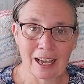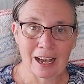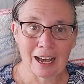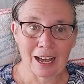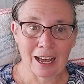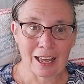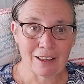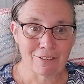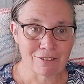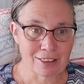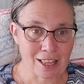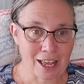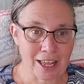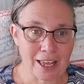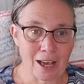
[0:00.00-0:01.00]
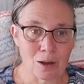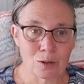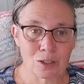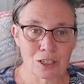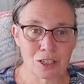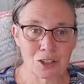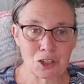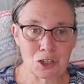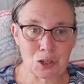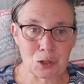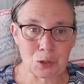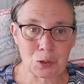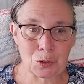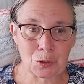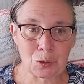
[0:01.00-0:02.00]
I fly out
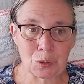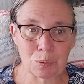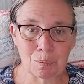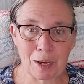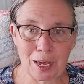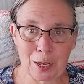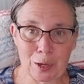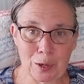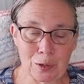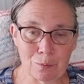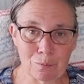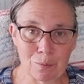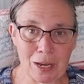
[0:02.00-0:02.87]
to my